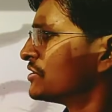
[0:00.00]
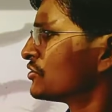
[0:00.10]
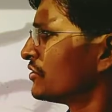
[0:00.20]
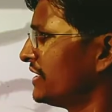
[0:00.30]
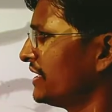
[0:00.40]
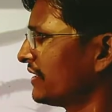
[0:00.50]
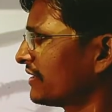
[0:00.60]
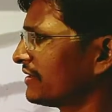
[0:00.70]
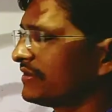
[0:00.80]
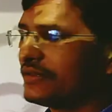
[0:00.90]
So
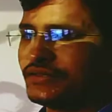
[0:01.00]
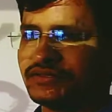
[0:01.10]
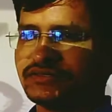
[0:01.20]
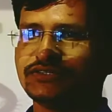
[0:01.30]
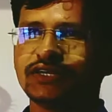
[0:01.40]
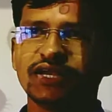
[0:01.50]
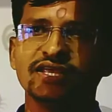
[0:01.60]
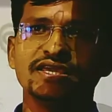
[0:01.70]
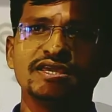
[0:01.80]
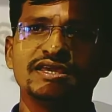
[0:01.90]
here
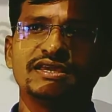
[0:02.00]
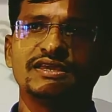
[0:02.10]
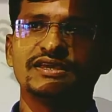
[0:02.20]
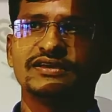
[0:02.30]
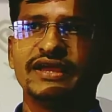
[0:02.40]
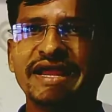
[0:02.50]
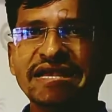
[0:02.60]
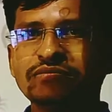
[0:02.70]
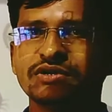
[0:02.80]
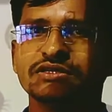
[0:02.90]
generally
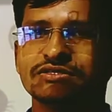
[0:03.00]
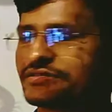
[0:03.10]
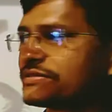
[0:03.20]
animals